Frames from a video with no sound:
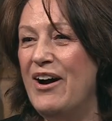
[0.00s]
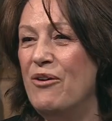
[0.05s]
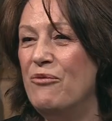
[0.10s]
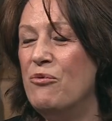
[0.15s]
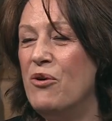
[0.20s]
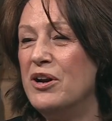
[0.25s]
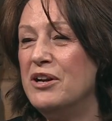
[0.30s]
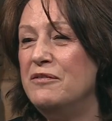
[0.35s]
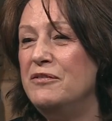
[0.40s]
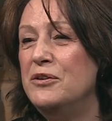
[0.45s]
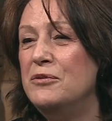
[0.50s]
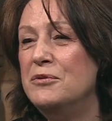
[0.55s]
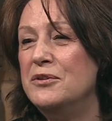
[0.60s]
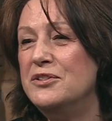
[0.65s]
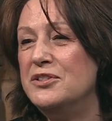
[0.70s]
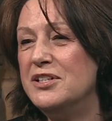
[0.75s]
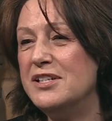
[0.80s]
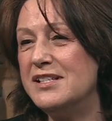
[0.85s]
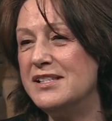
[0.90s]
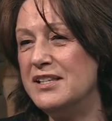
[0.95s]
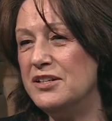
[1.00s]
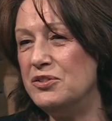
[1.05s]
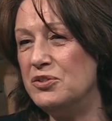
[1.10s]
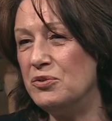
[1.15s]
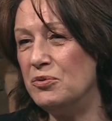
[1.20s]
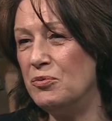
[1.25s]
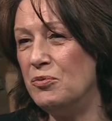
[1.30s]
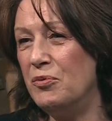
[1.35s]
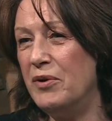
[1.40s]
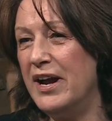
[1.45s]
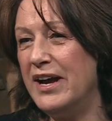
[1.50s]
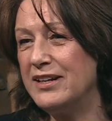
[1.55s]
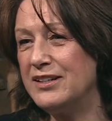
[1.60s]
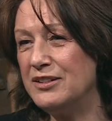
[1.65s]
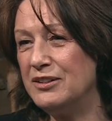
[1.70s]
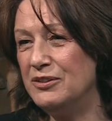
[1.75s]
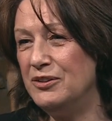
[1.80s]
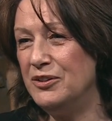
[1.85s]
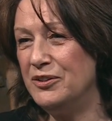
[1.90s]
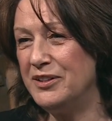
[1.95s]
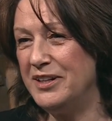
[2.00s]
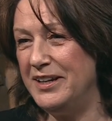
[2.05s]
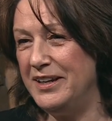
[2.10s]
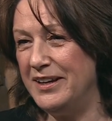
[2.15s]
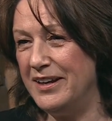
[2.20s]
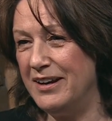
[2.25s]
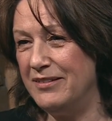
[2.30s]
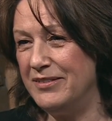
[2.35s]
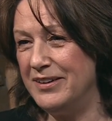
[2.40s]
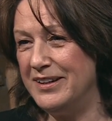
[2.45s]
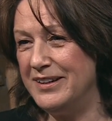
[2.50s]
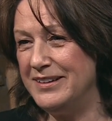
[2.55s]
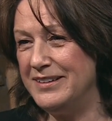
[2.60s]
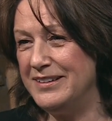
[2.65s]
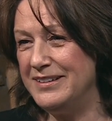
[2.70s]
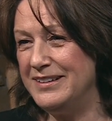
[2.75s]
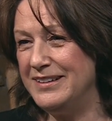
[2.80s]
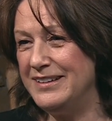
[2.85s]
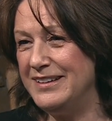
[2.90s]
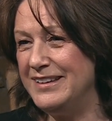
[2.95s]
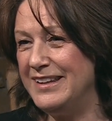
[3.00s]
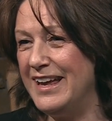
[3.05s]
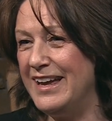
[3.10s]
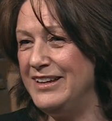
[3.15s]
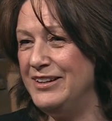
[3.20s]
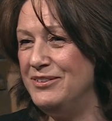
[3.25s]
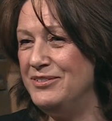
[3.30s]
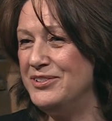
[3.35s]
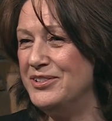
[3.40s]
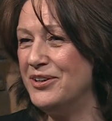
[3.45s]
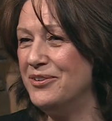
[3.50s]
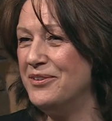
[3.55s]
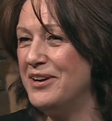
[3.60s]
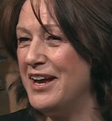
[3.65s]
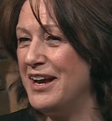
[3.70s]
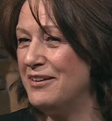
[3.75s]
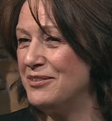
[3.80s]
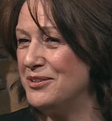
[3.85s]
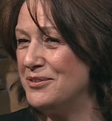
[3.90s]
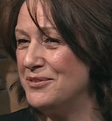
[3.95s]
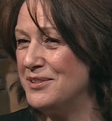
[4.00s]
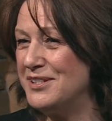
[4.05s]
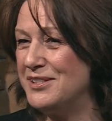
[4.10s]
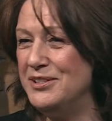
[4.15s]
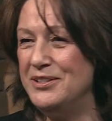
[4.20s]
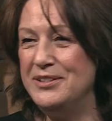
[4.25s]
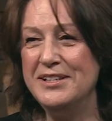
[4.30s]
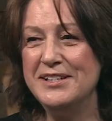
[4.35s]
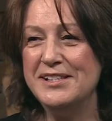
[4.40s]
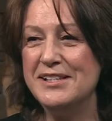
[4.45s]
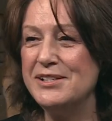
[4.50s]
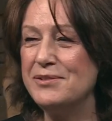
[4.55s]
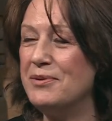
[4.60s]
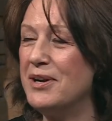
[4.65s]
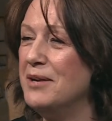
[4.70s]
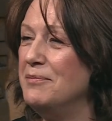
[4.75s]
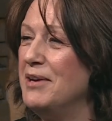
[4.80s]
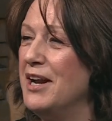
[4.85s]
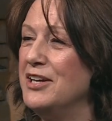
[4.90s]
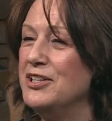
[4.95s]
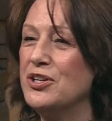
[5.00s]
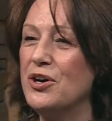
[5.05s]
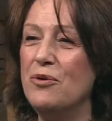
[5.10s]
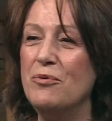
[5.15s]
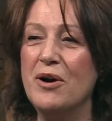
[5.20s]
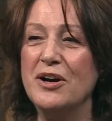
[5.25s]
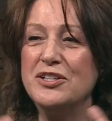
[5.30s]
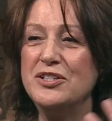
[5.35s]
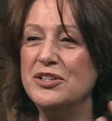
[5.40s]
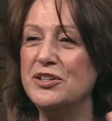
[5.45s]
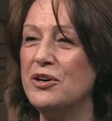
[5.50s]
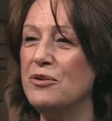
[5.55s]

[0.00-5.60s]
What if you were just the direct looking of it? That you don't have to, this is what I mean, I don't want you to